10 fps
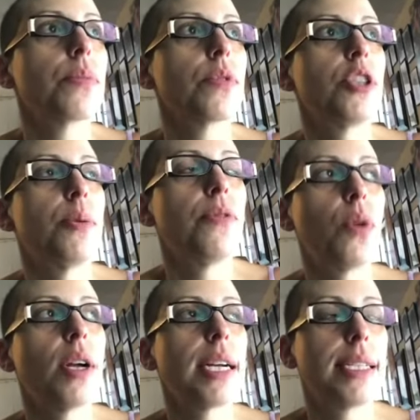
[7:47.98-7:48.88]
so
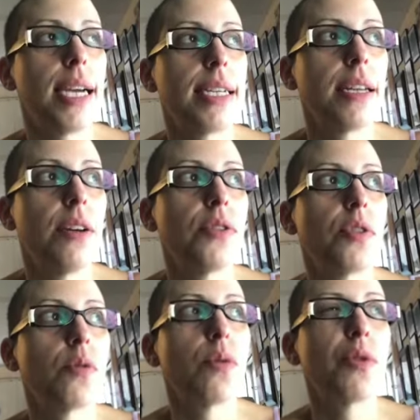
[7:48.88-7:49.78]
before I got diagnosed,
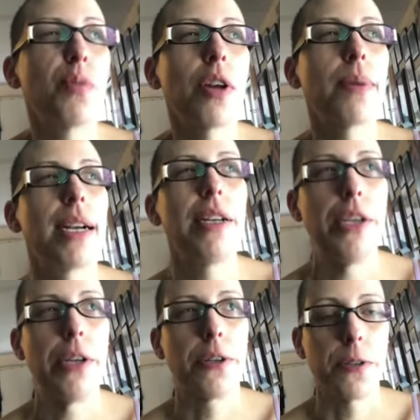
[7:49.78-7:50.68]
it was probably about a
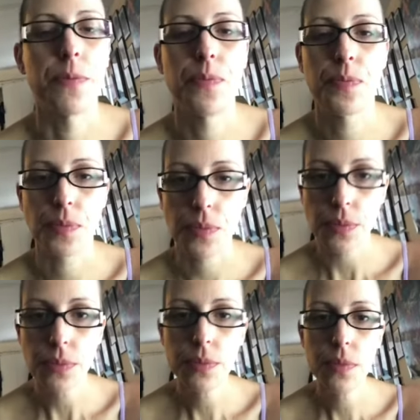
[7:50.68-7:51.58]
year
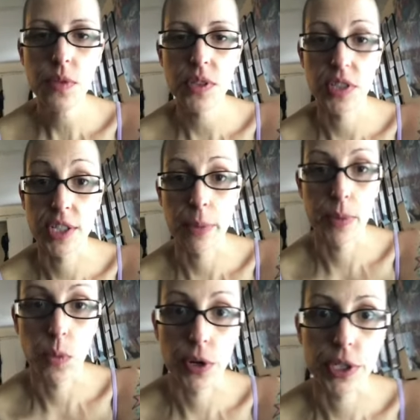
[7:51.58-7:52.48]
since I've
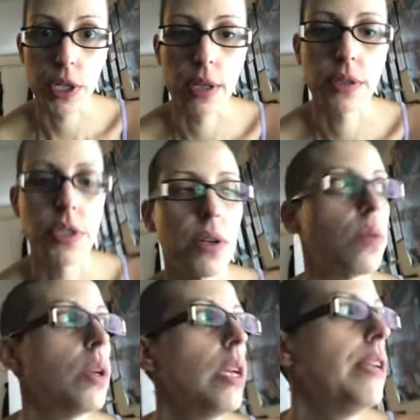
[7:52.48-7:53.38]
been worked on.
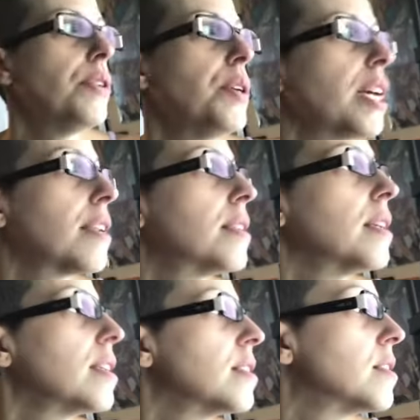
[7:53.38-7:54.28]
So you got to
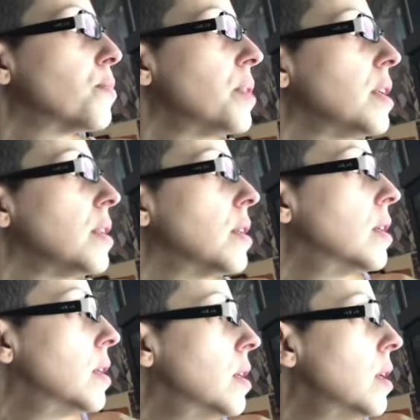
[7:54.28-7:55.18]
think it's been
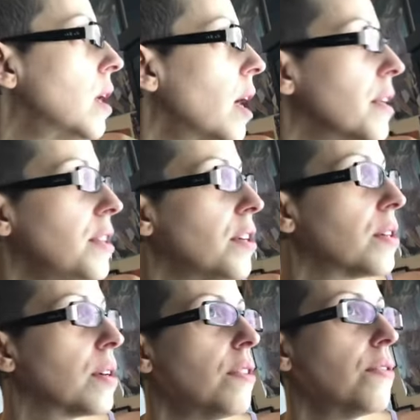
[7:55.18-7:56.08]
a
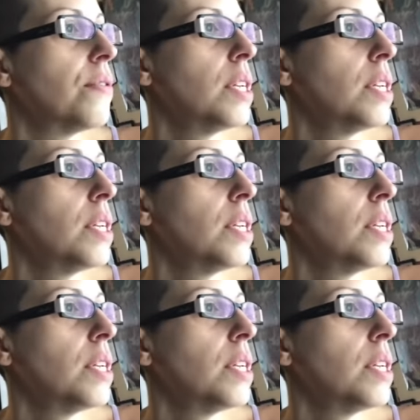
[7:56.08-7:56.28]
year of